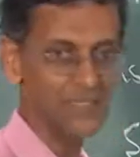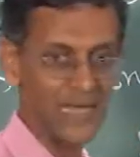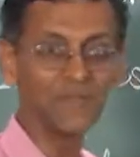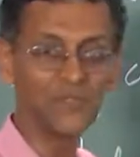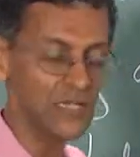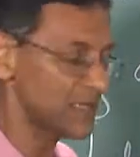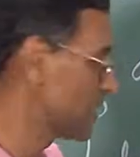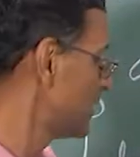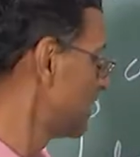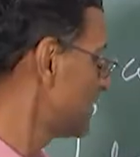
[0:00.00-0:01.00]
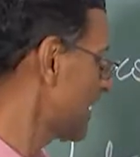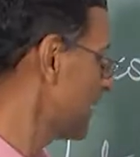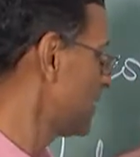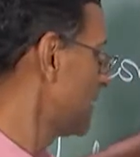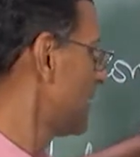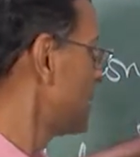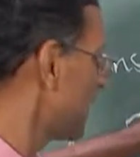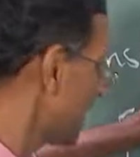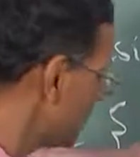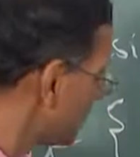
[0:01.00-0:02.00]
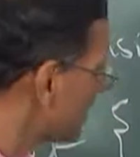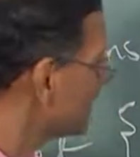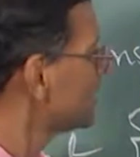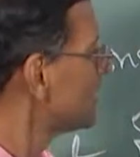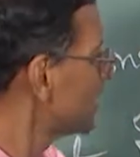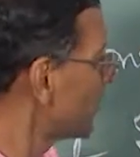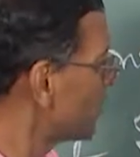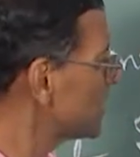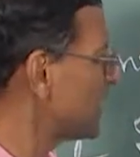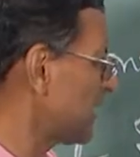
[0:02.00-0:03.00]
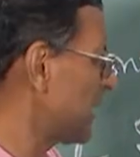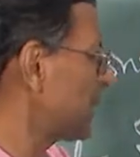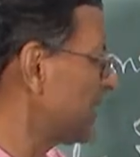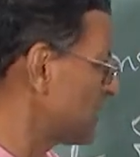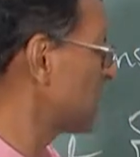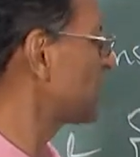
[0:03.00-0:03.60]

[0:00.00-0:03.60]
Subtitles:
a time series, right? But supposing, instead